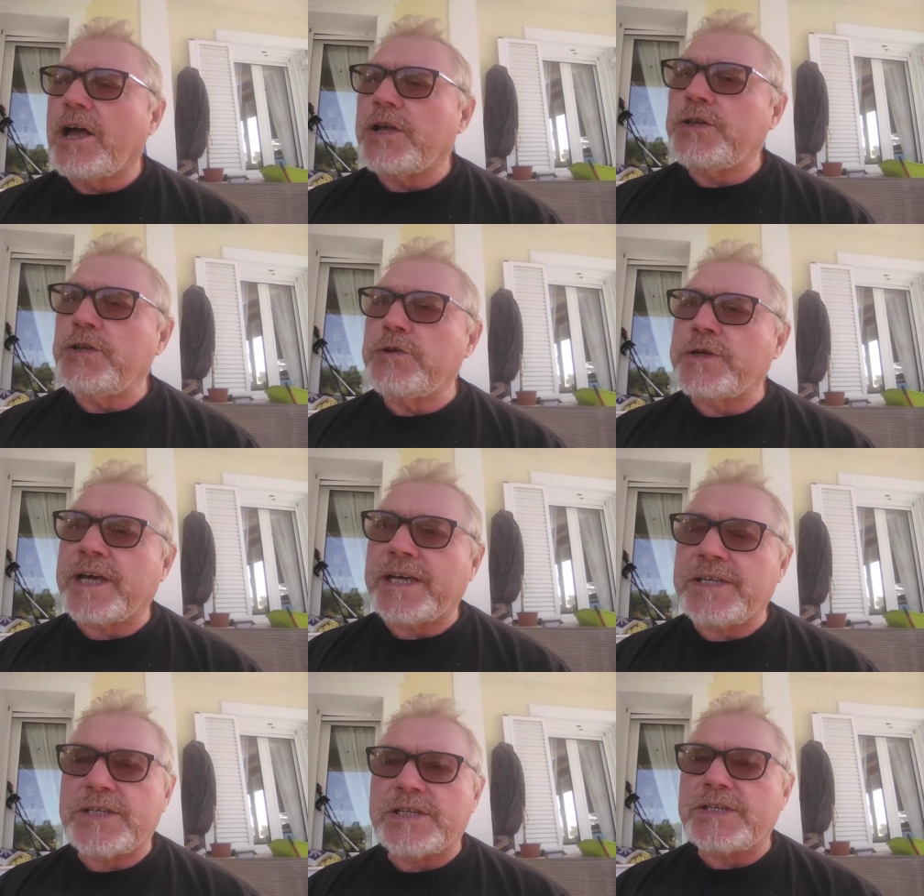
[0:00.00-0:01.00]
new
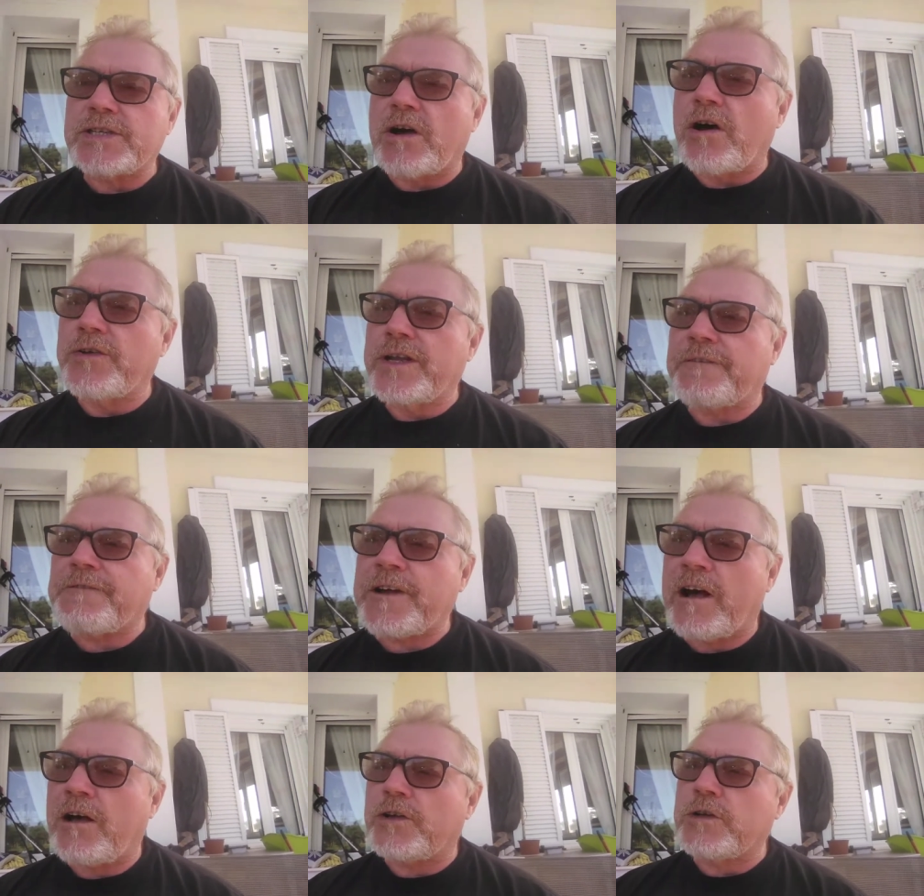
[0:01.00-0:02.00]
cases on
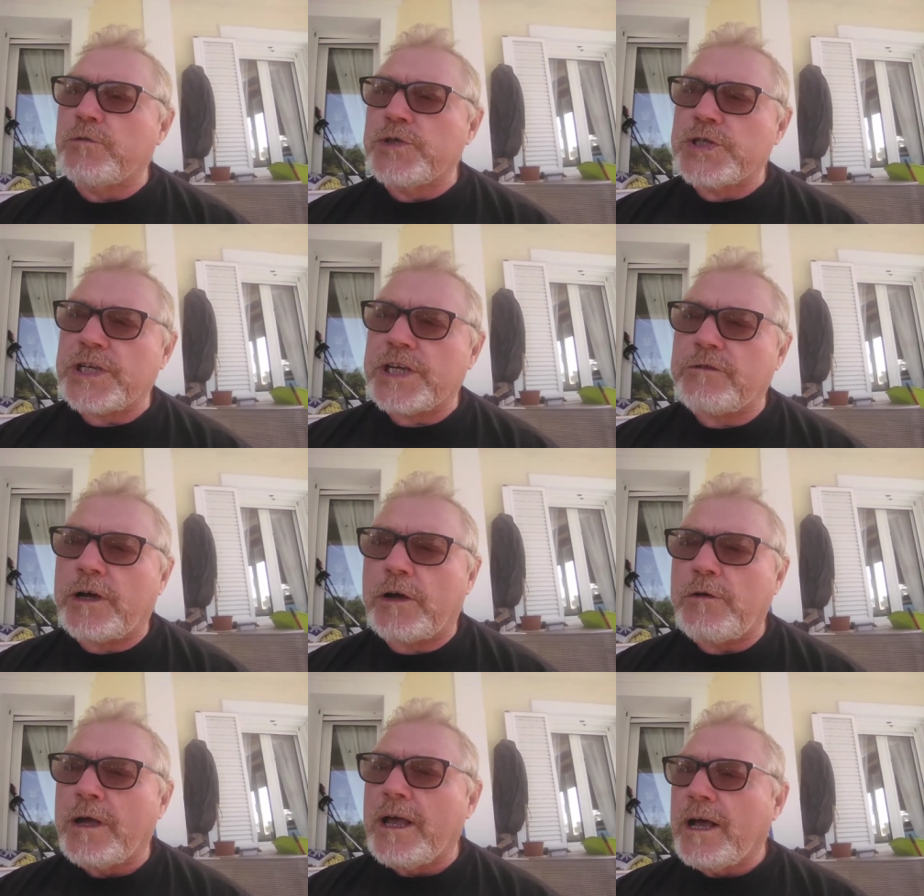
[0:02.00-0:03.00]
Macardo was
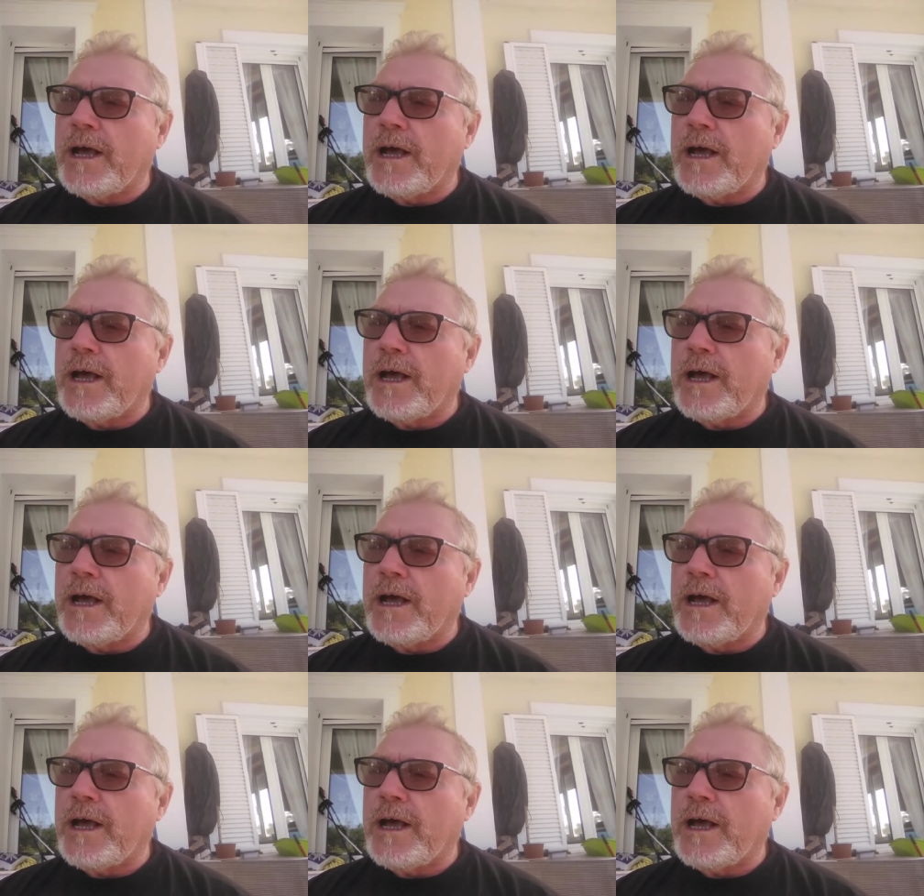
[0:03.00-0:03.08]
0.